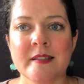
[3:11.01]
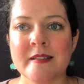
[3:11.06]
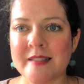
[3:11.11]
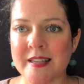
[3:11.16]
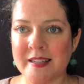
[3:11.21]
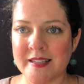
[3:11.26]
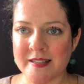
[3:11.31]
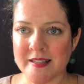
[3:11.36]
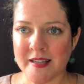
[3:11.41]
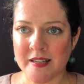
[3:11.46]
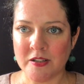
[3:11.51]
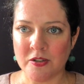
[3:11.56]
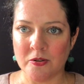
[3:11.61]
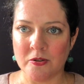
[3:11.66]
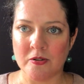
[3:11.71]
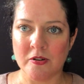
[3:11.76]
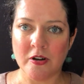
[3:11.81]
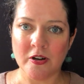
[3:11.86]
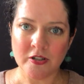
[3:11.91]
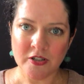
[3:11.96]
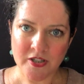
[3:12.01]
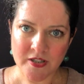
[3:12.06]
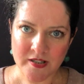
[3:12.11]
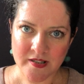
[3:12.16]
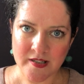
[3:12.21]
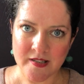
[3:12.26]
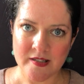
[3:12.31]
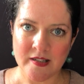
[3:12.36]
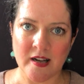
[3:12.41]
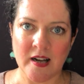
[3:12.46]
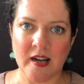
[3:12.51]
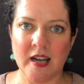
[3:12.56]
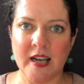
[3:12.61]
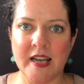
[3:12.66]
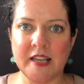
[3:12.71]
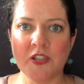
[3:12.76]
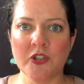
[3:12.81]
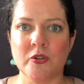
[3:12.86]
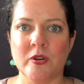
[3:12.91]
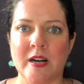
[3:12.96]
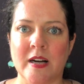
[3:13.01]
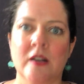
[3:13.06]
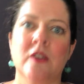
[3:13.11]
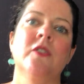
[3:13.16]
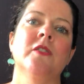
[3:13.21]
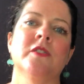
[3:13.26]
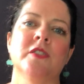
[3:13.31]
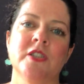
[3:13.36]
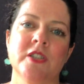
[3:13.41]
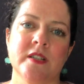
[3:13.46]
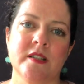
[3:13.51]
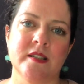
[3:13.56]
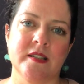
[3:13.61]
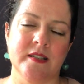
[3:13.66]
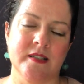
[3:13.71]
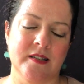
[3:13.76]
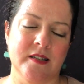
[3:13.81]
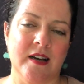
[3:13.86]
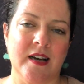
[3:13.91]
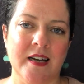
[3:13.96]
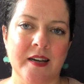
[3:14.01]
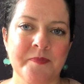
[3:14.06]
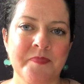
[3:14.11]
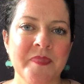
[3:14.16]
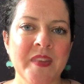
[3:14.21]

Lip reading: these are your conscious desire and your unconscious desire.